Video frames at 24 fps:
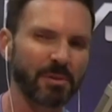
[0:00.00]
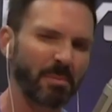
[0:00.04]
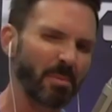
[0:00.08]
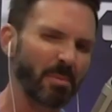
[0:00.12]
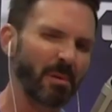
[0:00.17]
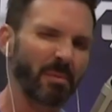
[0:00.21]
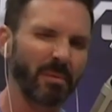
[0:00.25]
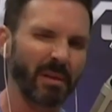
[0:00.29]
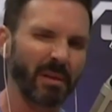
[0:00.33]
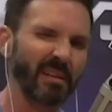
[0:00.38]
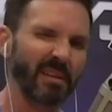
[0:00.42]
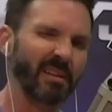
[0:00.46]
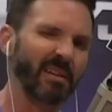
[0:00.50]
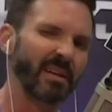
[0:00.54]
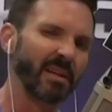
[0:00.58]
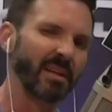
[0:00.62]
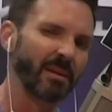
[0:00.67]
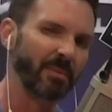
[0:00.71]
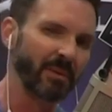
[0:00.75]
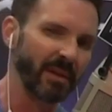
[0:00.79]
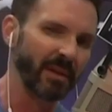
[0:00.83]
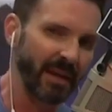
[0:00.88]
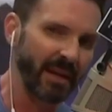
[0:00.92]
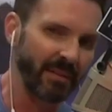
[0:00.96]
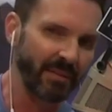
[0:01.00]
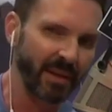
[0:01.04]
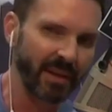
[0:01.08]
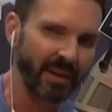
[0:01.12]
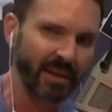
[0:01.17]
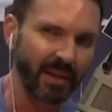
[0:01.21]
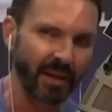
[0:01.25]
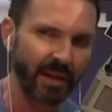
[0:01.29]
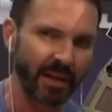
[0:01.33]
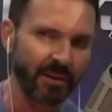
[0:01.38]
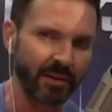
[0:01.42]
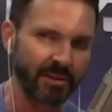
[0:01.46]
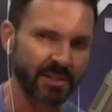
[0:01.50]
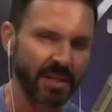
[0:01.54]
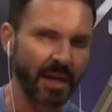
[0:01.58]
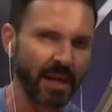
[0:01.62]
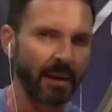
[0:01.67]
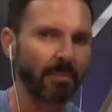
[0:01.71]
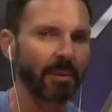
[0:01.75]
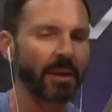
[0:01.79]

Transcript: And people were like, oh, I don't want to have that kind of hairstyle.